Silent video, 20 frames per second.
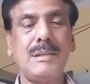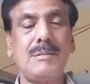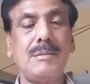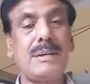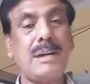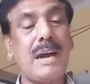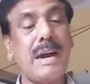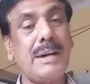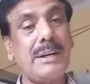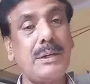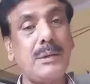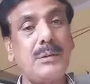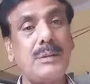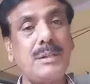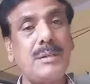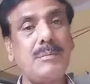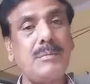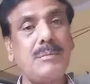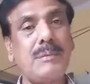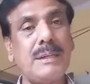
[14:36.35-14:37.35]
But
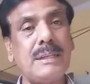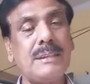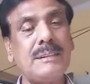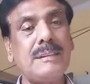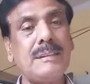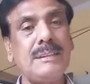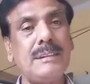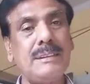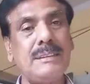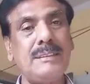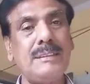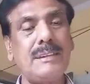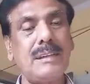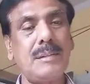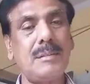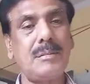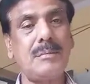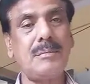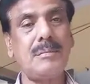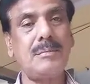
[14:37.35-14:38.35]
hydrogen burns
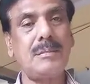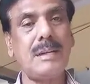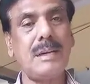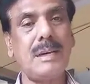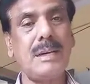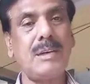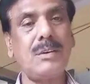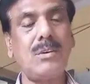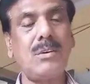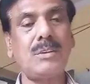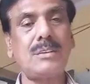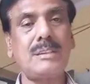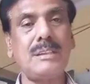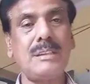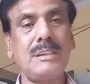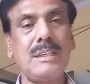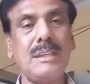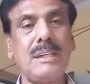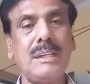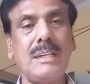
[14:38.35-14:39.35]
itself, and
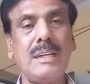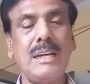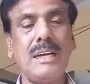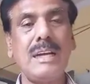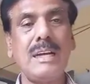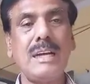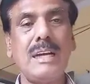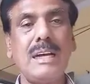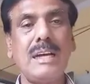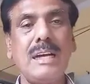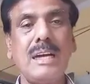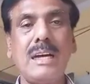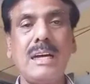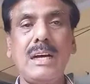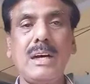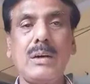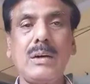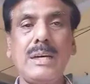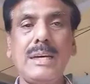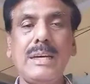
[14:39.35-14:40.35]
oxygen
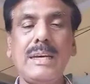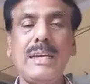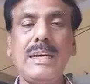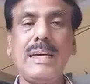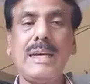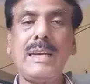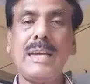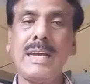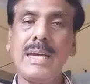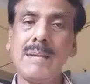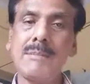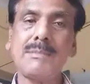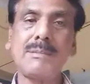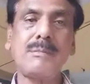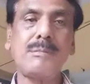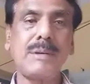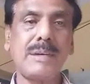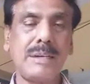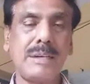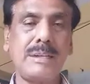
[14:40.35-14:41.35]
helps
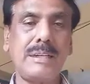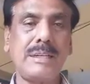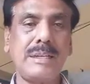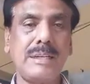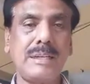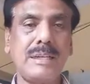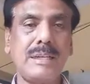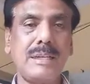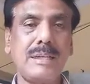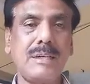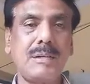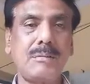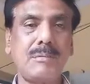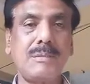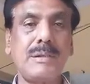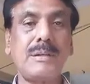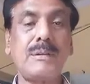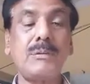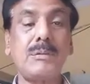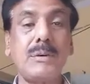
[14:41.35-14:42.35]
burning.
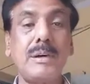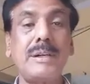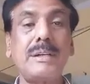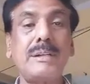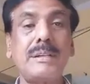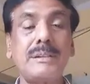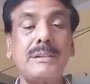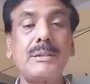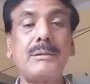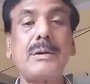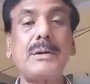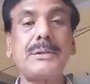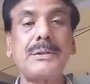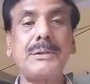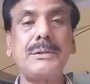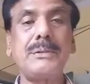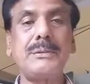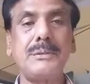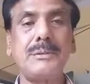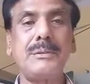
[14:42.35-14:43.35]
But what does the
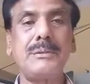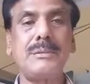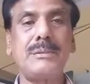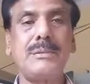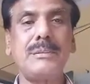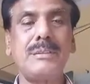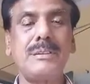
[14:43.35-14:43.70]
water do?